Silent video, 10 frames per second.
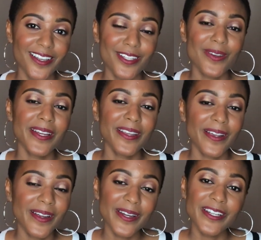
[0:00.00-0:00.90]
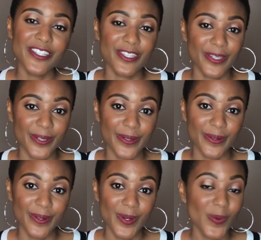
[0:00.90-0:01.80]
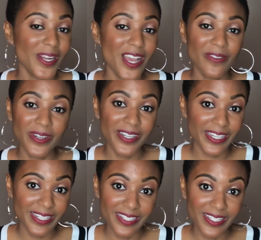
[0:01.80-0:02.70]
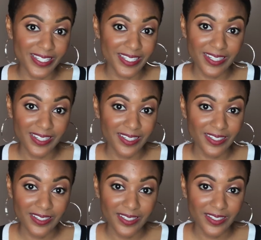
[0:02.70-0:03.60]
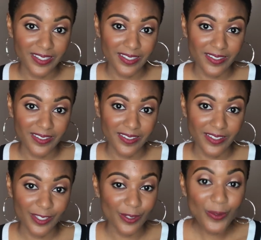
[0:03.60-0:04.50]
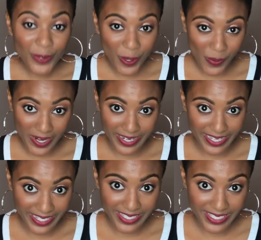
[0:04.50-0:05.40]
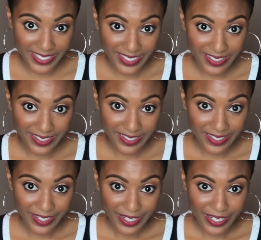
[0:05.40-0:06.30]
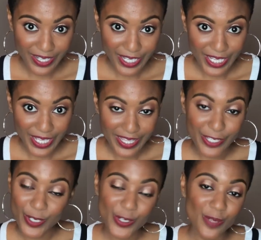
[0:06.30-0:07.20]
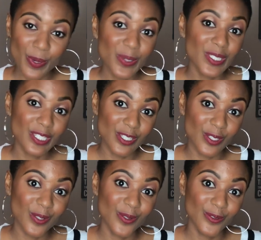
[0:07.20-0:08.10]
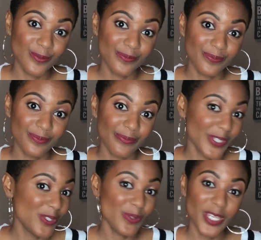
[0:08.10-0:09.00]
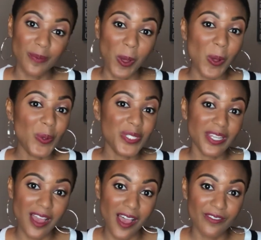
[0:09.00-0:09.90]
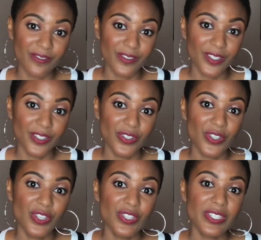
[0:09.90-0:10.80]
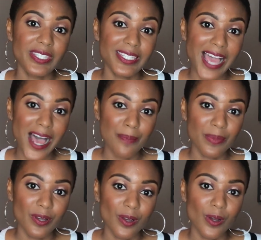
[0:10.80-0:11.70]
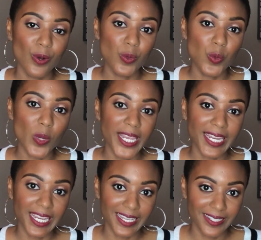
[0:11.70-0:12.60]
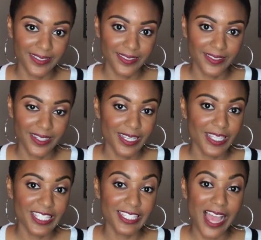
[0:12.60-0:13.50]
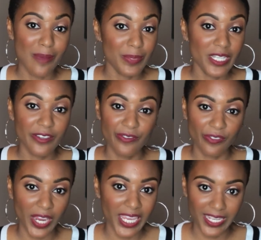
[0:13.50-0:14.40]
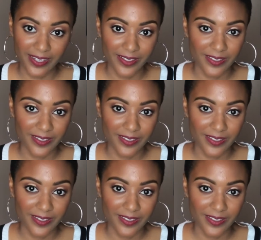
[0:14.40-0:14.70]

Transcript: So I encourage you, whatever it is, you know what it is that you're supposed to do, that you keep holding off. Stop waiting. Stop being afraid